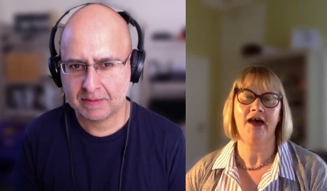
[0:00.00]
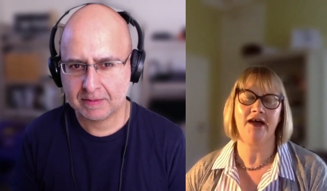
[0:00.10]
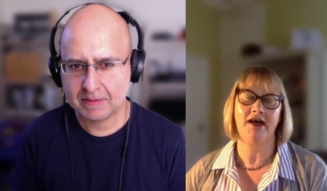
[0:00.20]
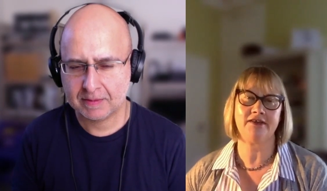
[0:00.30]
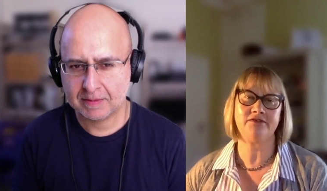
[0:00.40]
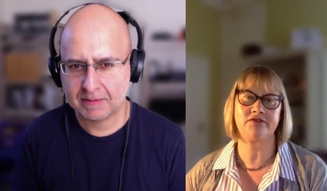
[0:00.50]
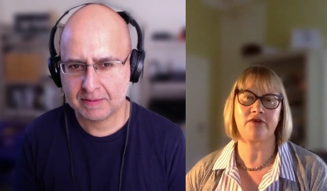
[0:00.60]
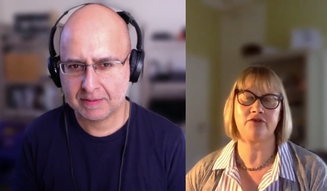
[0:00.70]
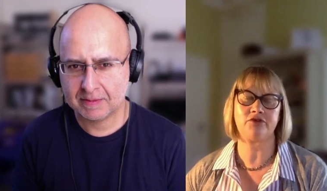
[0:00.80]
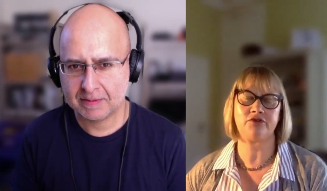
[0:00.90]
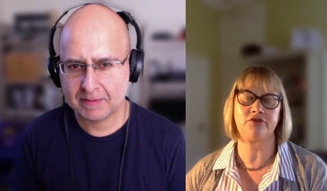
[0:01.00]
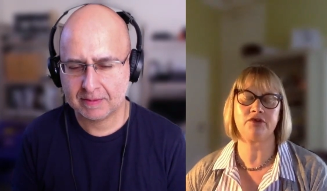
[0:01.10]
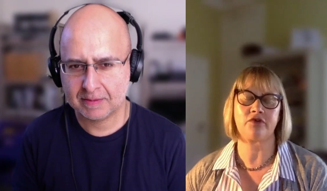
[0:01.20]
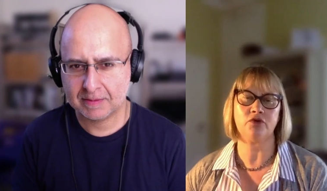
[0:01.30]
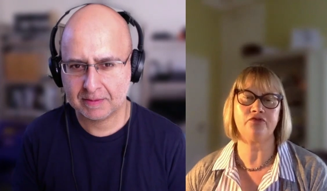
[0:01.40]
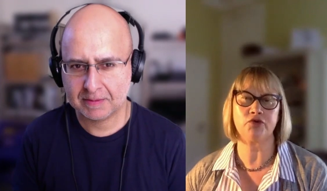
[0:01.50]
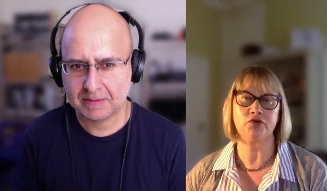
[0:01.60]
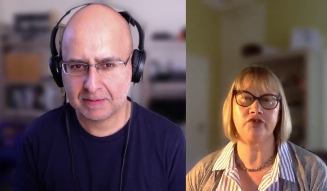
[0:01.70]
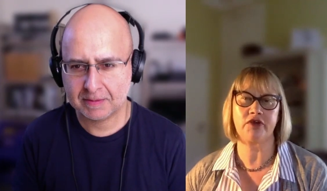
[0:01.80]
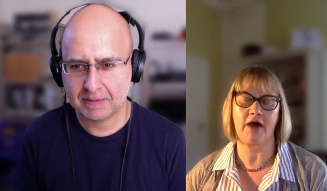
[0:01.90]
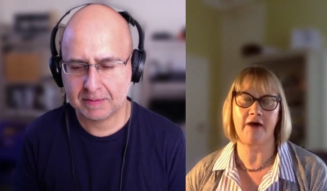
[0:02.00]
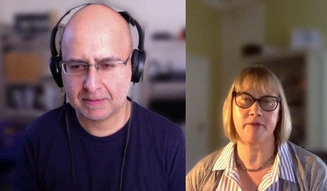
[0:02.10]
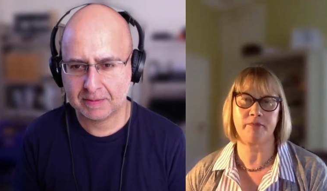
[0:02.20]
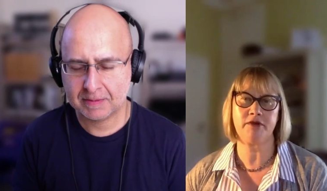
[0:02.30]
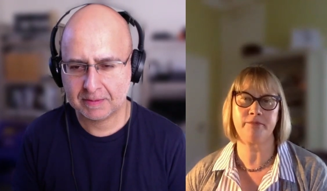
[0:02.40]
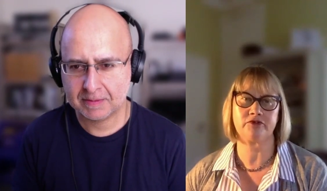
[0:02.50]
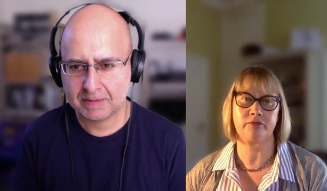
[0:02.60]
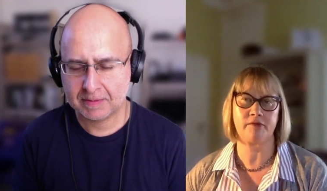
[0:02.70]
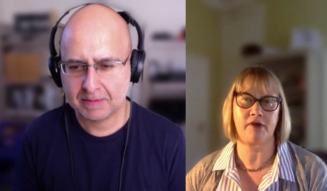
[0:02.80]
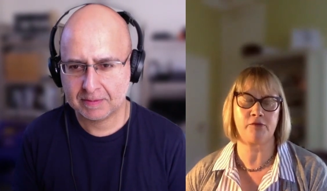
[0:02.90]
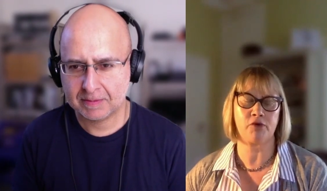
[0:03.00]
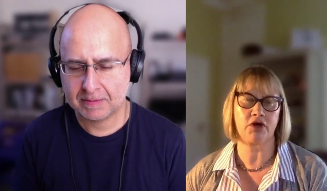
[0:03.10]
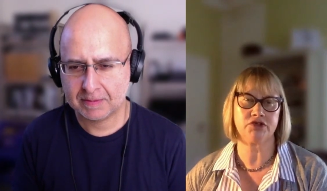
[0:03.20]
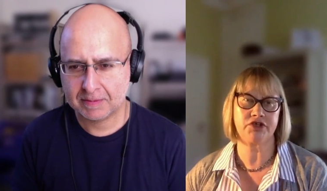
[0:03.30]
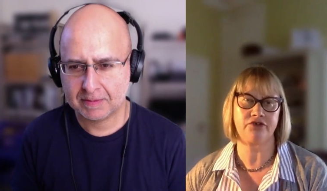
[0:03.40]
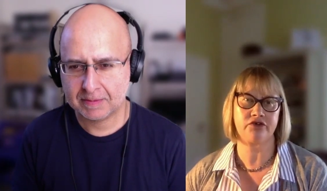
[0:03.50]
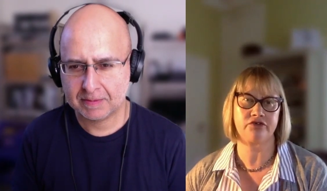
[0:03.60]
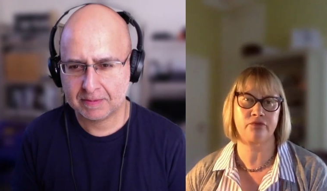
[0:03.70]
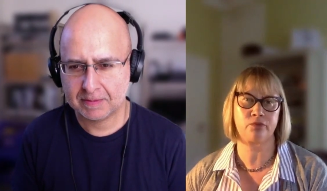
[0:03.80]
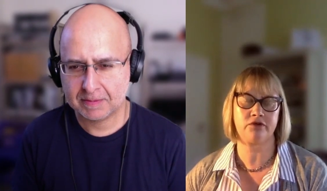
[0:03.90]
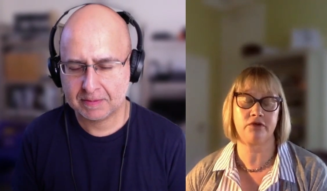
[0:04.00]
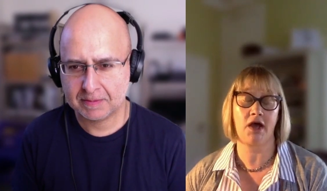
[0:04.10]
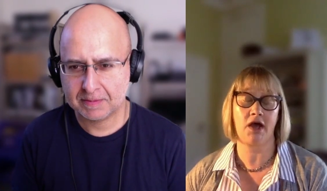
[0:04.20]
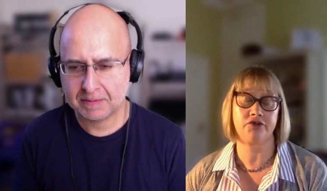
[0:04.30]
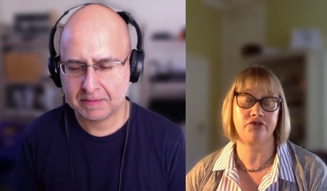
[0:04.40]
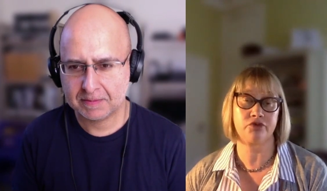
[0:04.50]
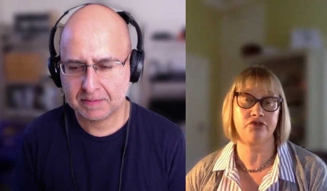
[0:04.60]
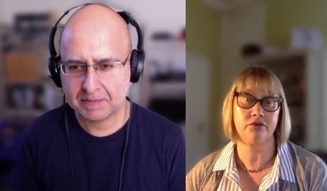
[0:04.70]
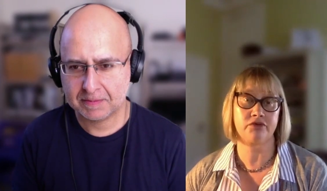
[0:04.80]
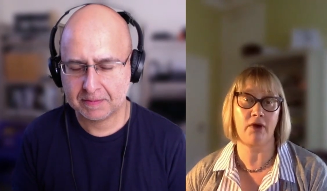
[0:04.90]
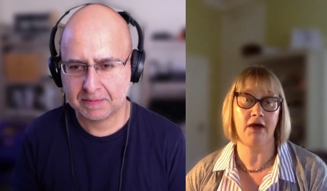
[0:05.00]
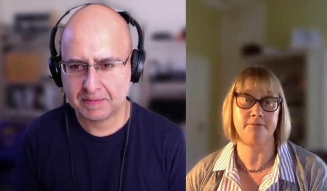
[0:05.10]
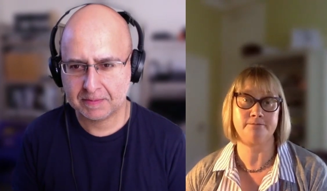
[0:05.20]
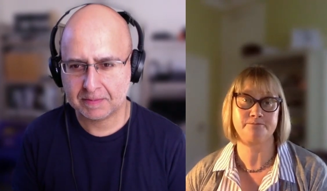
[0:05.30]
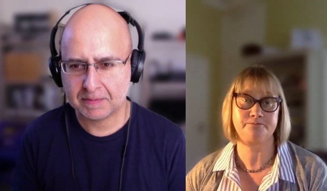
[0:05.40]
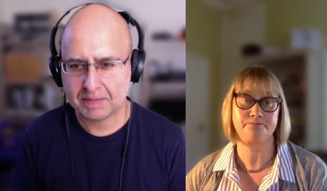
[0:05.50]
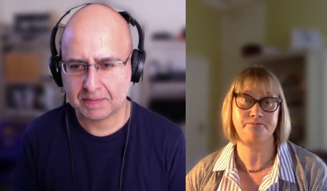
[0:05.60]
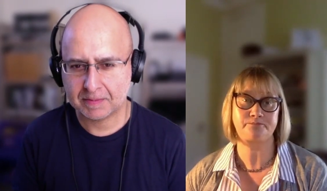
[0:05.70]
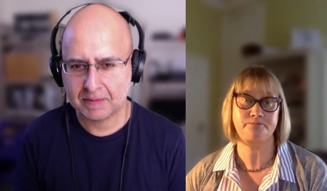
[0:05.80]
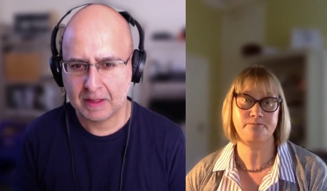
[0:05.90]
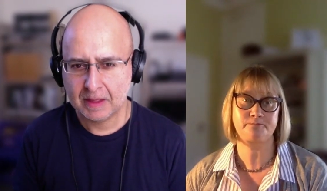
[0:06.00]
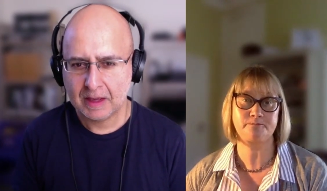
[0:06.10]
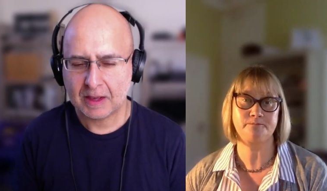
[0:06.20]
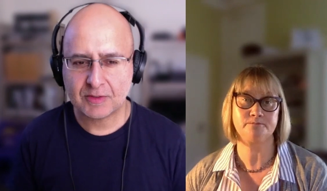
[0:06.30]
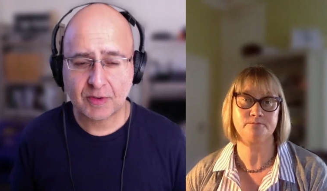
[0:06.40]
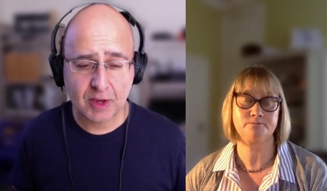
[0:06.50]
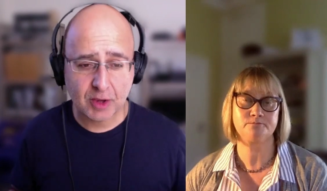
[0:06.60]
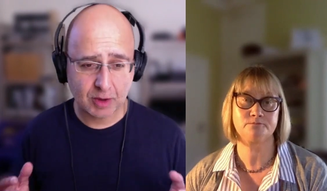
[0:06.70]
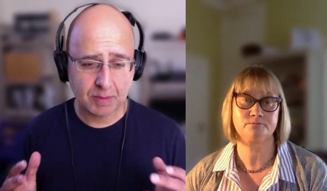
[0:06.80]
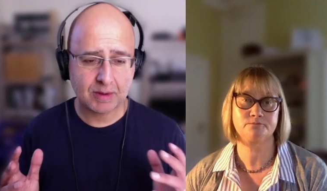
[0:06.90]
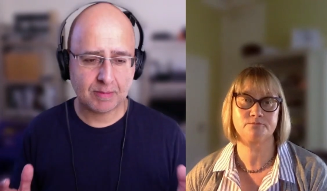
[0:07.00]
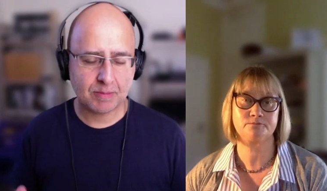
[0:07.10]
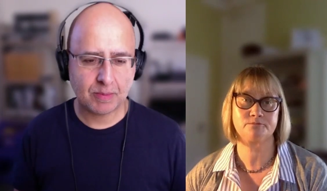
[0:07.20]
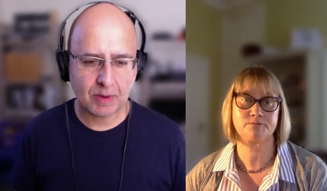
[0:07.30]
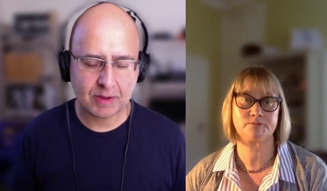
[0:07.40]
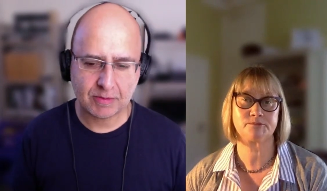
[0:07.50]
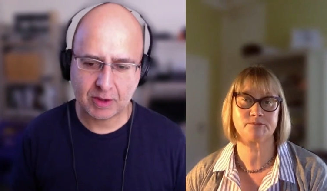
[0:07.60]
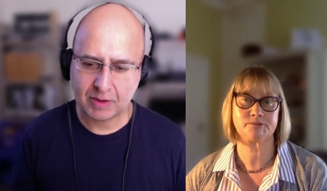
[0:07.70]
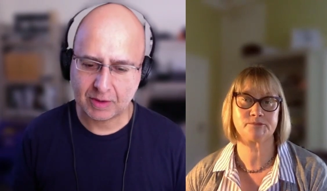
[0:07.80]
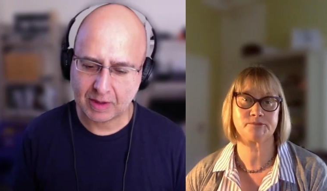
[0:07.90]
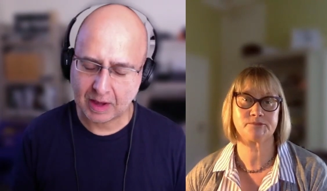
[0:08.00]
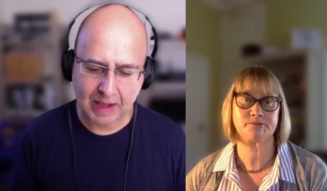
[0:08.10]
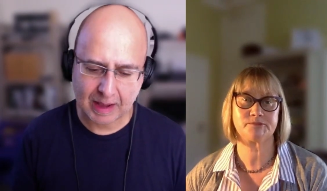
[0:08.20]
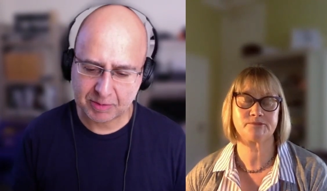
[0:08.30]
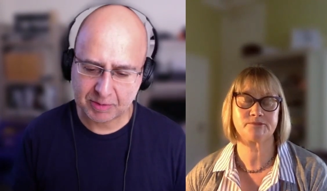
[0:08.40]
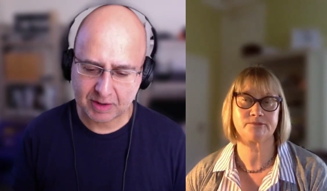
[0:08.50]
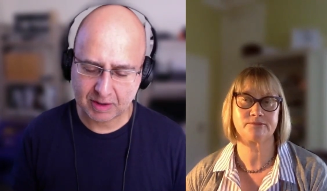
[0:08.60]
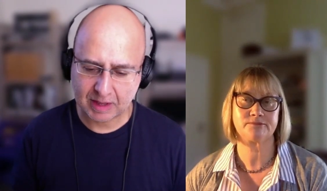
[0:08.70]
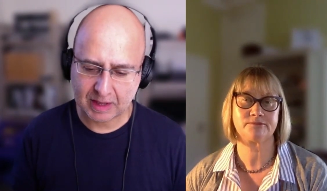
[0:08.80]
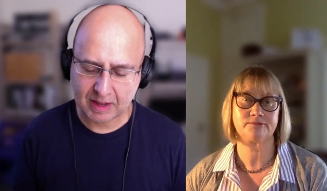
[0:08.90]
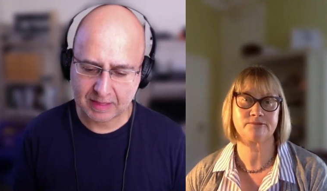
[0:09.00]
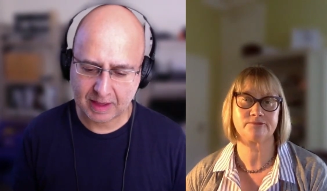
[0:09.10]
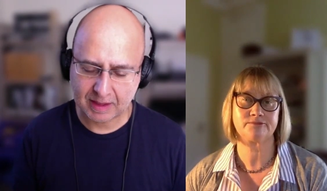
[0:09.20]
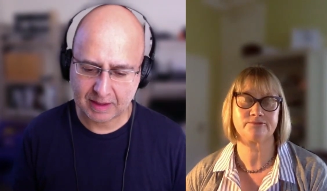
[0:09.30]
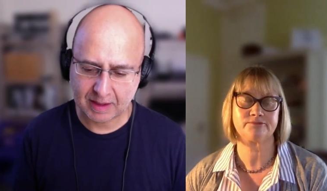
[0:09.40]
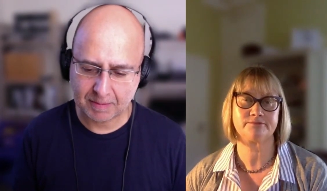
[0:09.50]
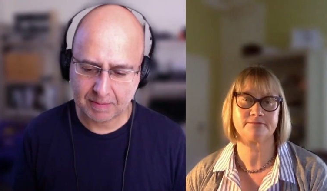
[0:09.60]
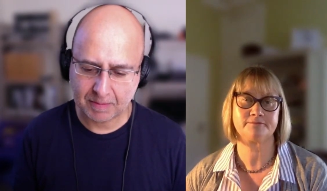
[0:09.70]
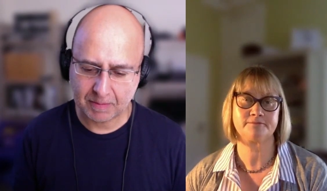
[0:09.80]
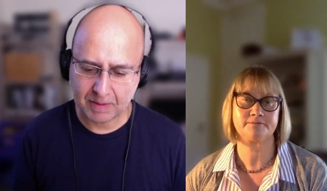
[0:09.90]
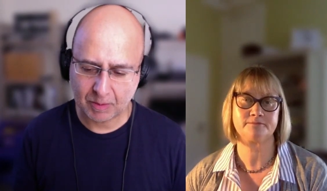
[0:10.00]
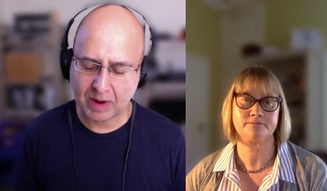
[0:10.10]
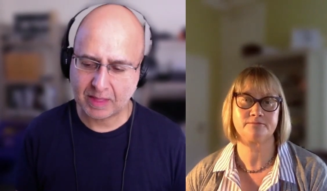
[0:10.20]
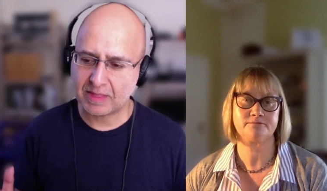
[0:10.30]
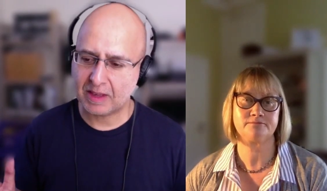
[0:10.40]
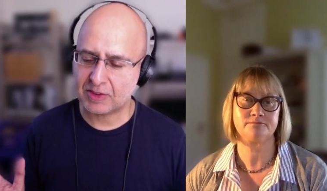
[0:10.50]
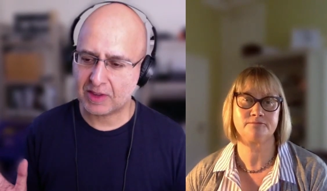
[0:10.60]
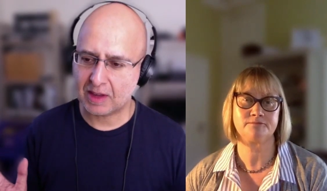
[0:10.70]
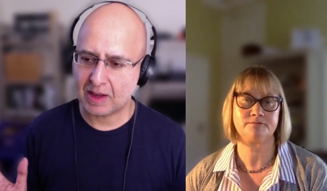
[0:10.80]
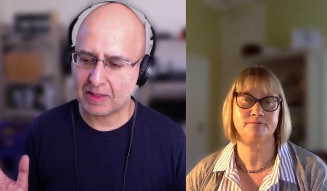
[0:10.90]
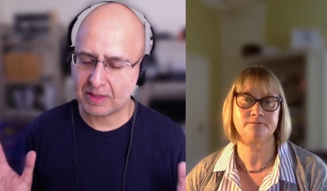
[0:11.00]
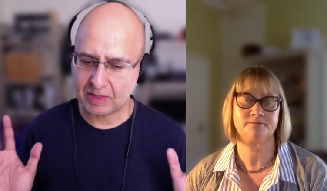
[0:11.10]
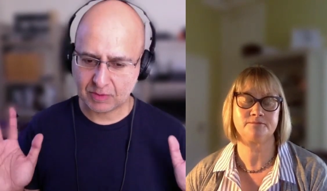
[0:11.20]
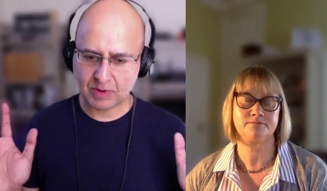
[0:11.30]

Speaker 1: and in so, doing so, you're forcing other people to be a bit more conscientious uh, towards you as well.
Speaker 2: Hmm. It's a very human point of view. Uh, absolutely, I think um, you know, one of the things that I think the